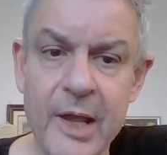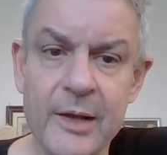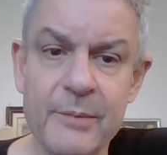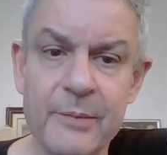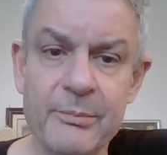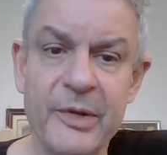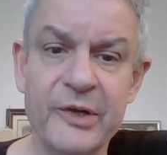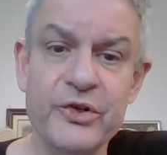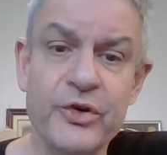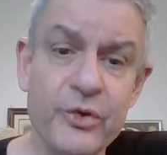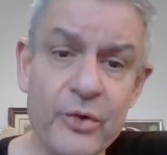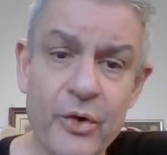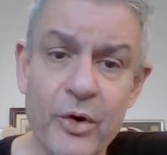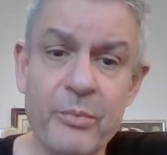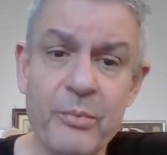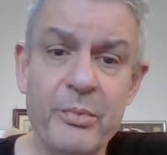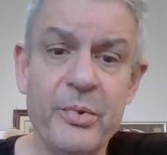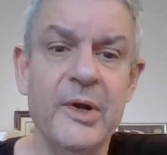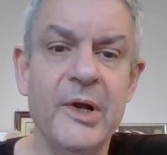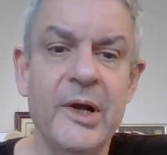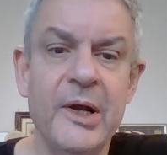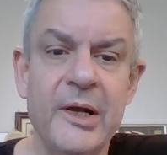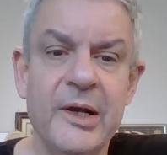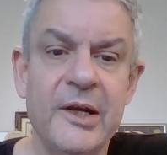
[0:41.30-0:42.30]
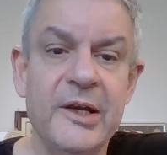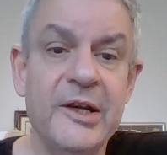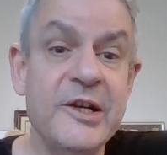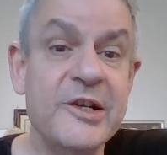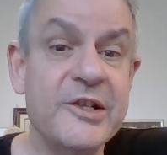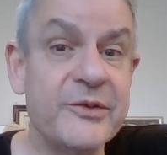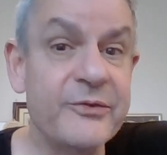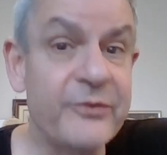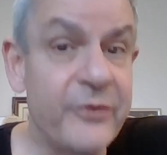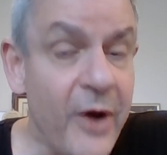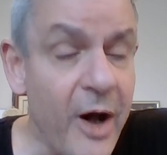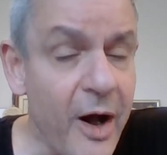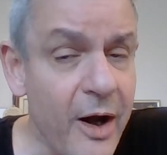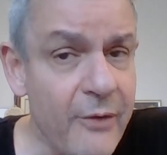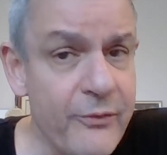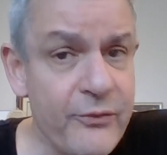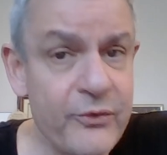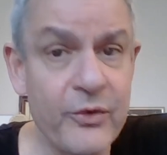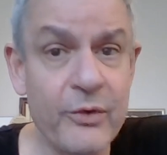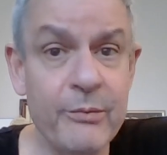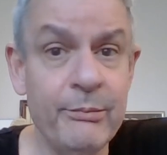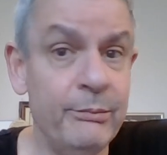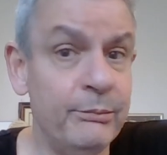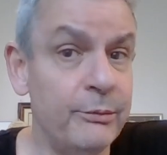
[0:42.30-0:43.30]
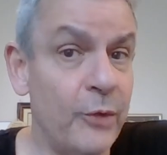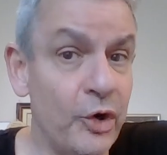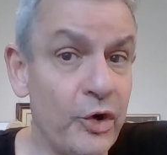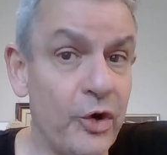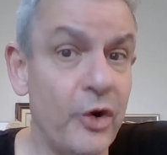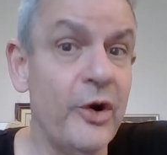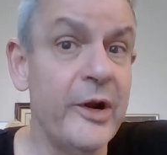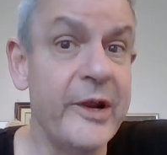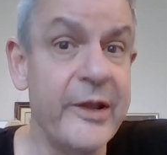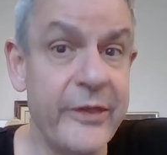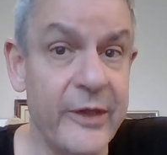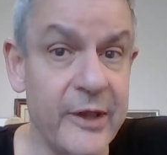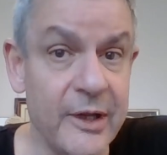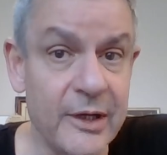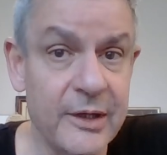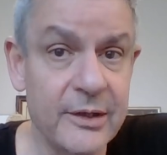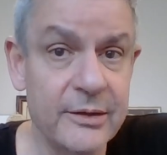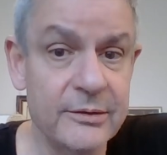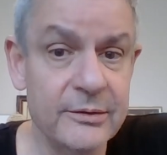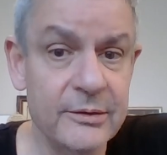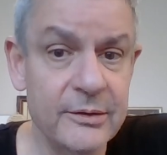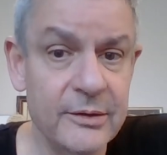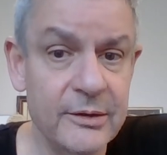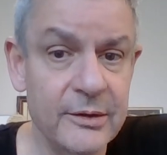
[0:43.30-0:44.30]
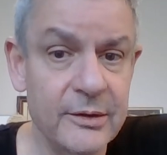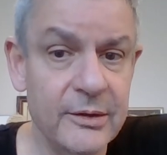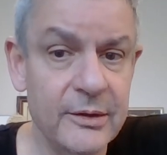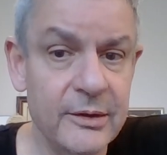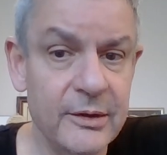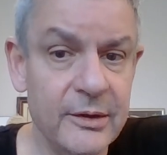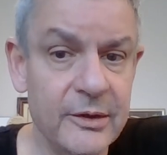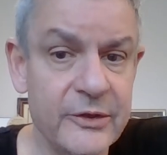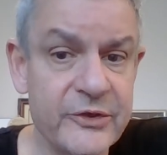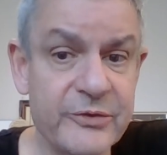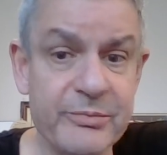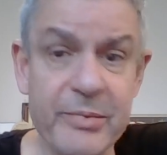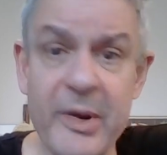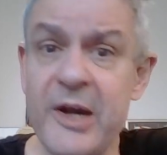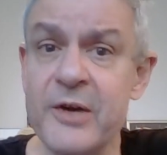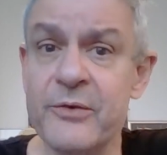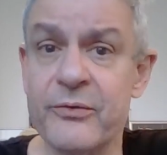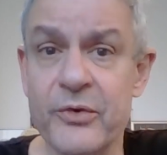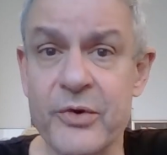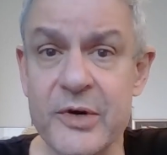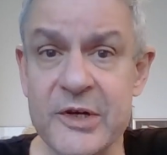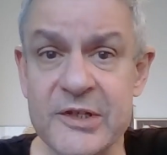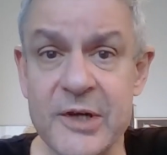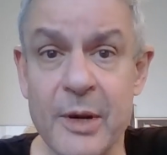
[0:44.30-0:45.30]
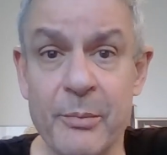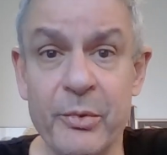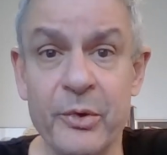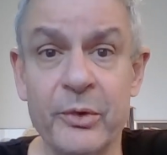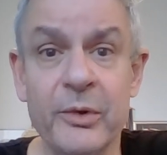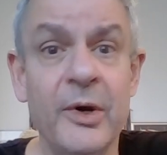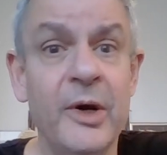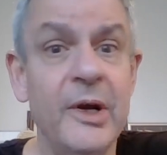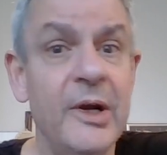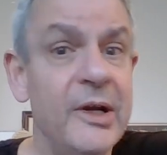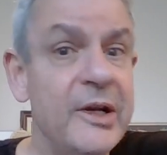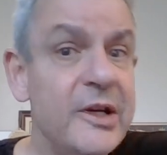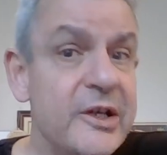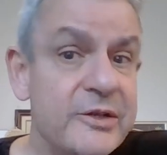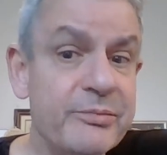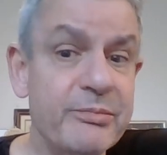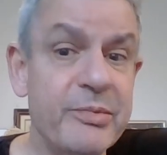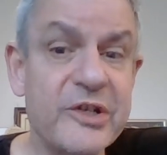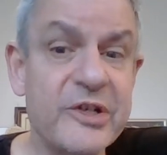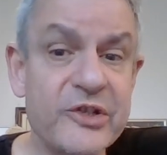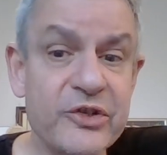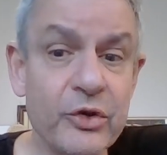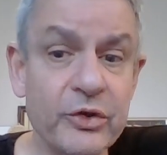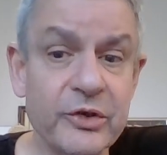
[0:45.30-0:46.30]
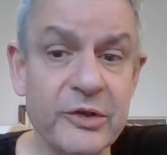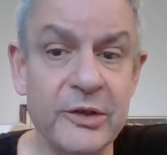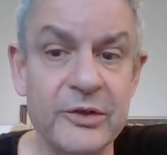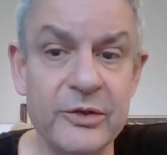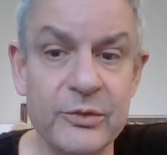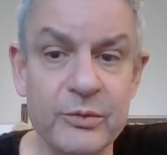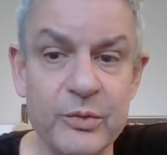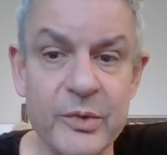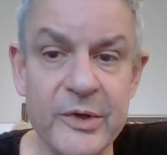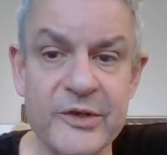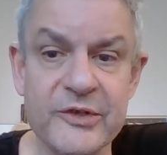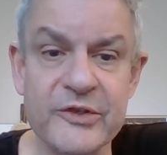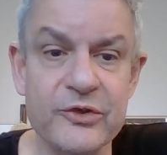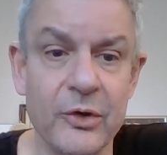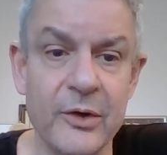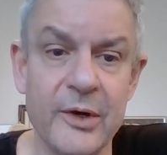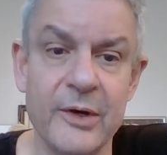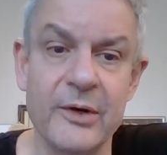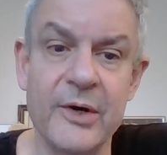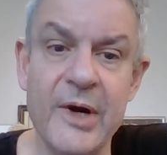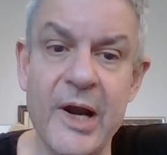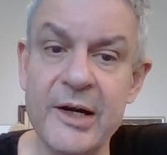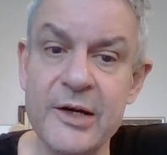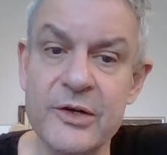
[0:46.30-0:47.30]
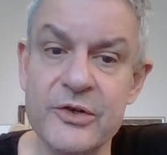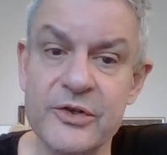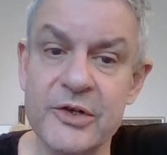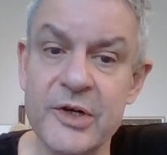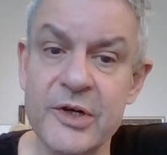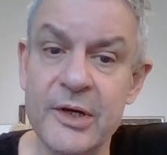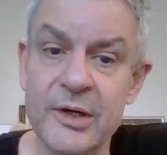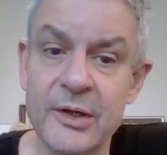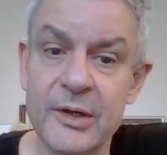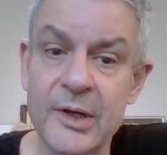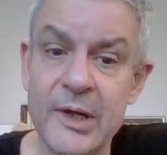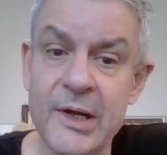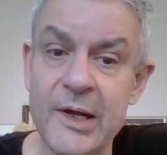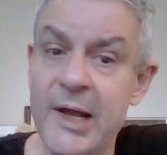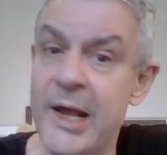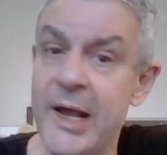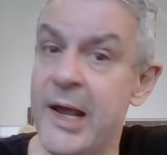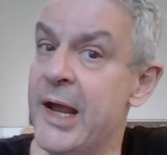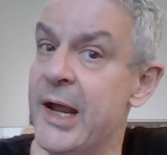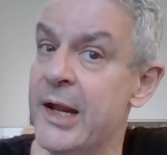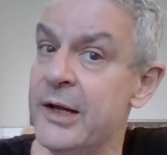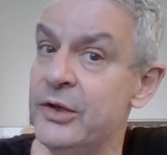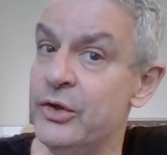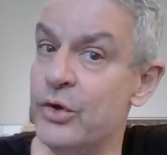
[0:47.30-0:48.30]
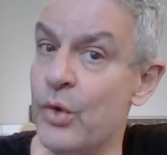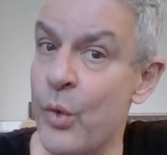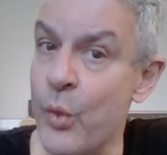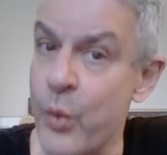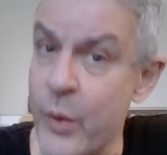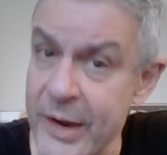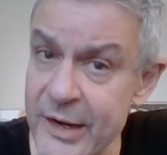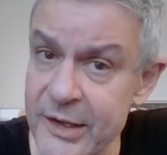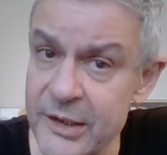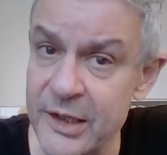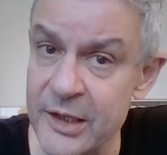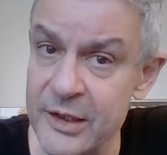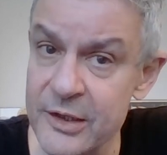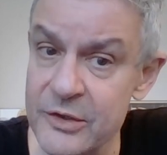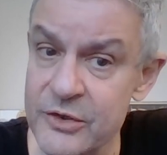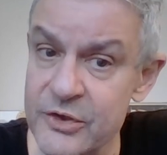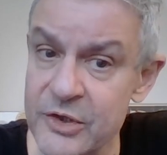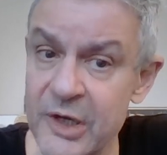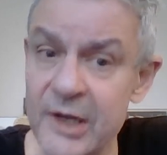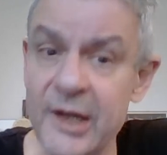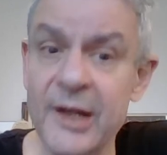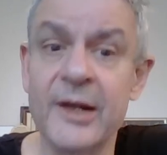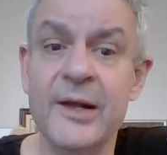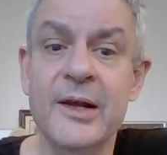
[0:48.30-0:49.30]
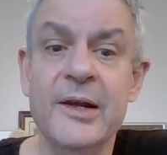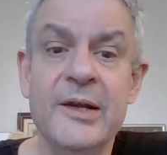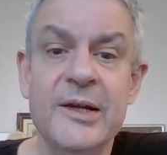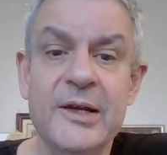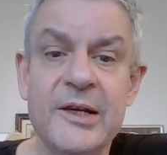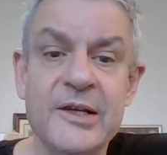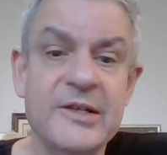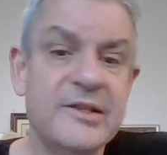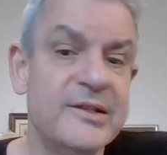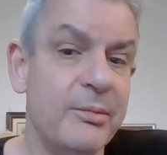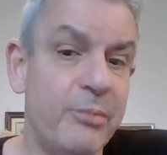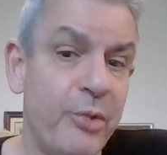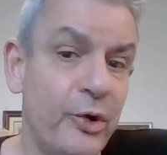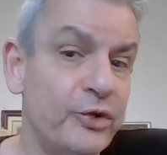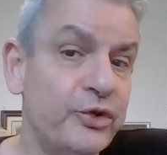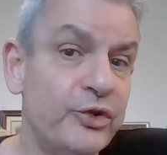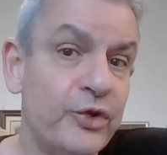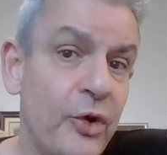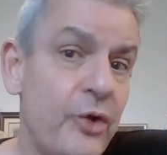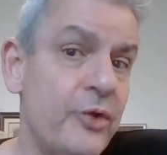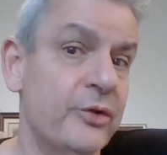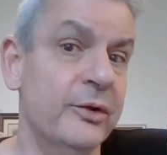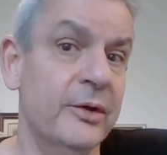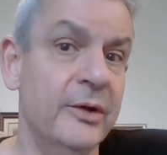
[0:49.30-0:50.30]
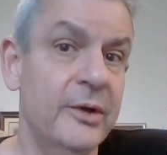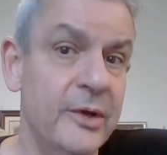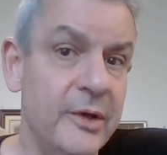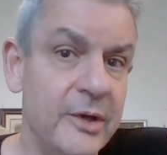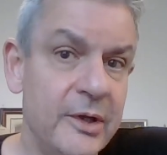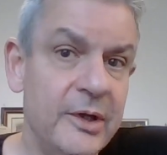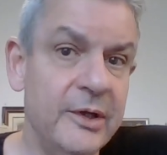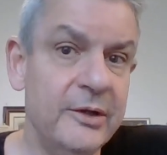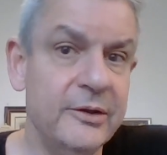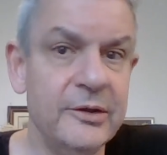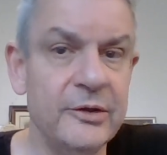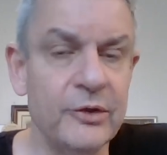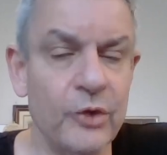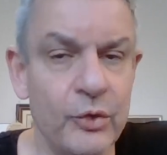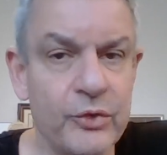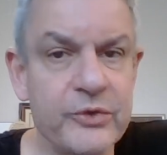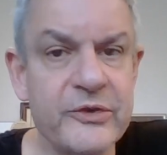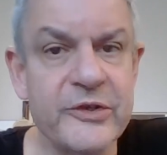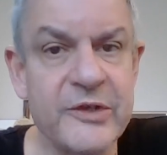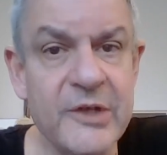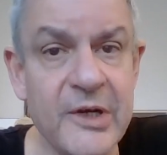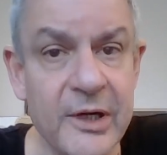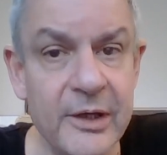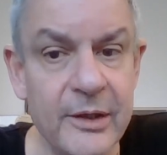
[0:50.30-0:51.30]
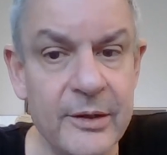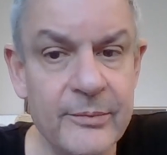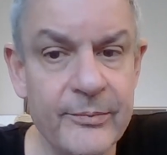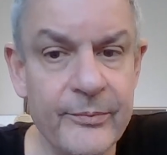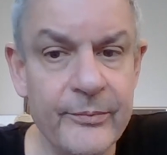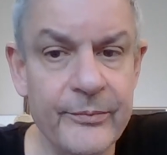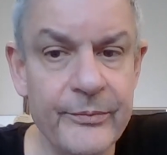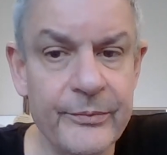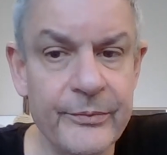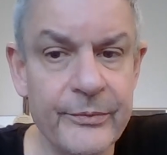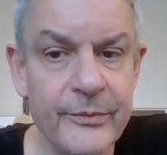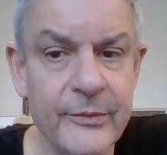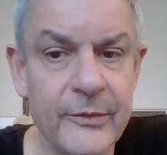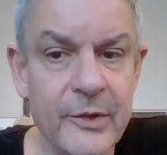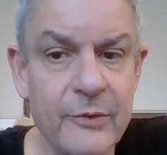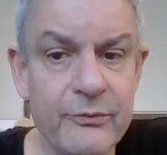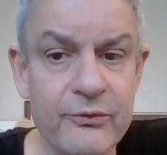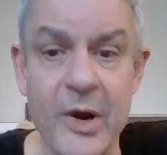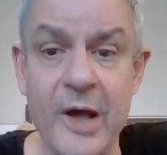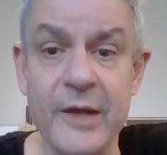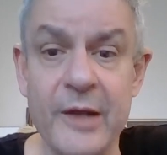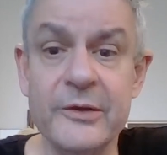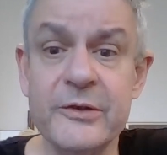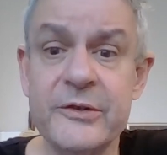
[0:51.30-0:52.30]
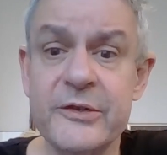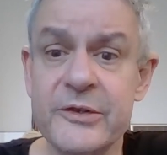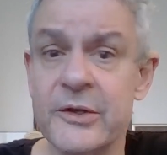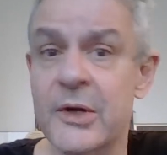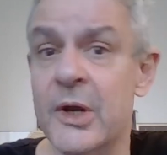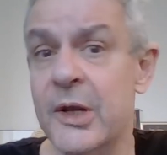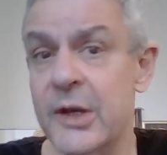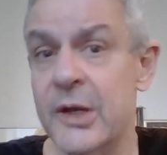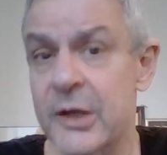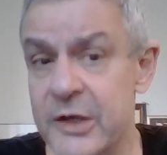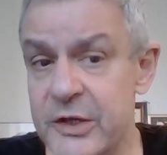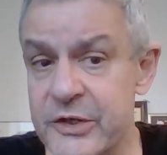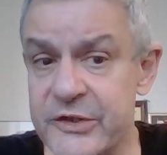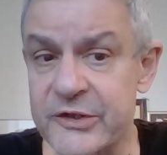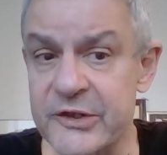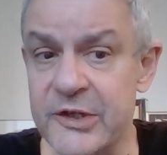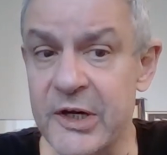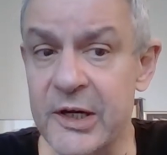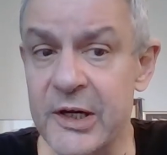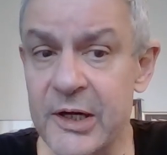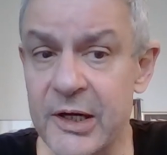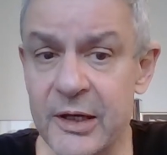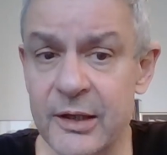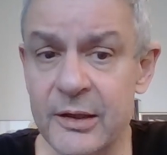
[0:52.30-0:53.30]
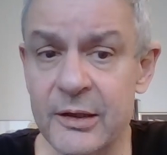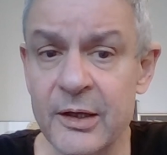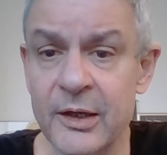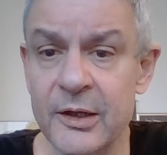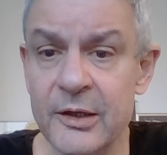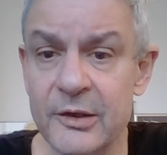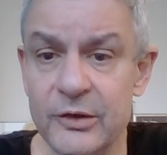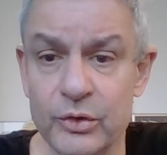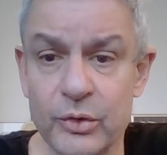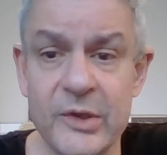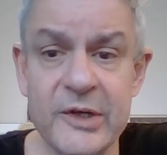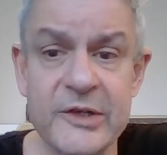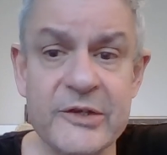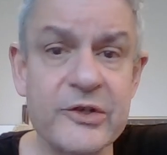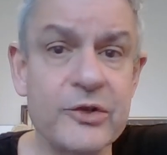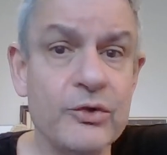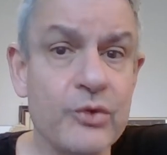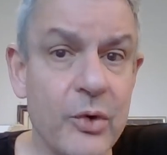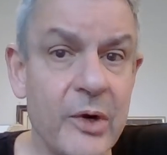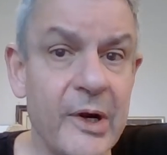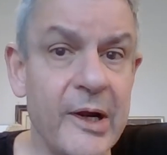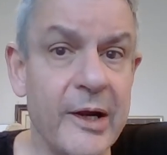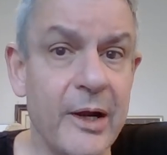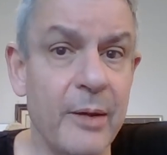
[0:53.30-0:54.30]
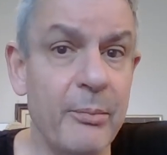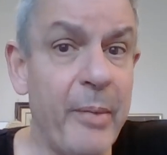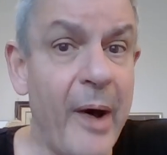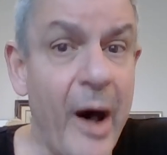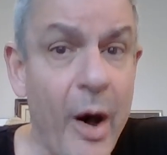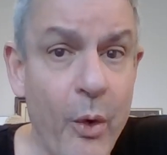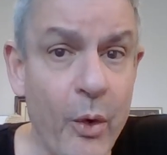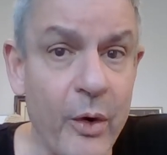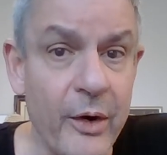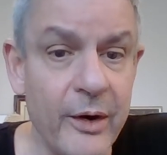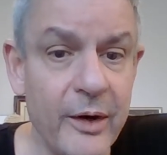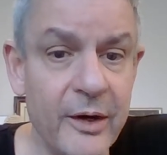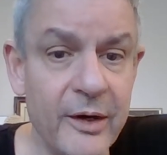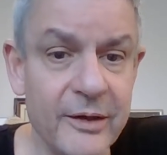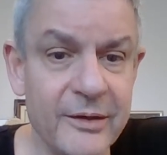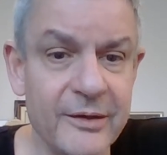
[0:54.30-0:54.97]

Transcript: But Europe is far from monolithic. Spain, for example, is besotted with solar energy and wind energy is the bon ton in the North Sea. France is sticking to its nuclear power.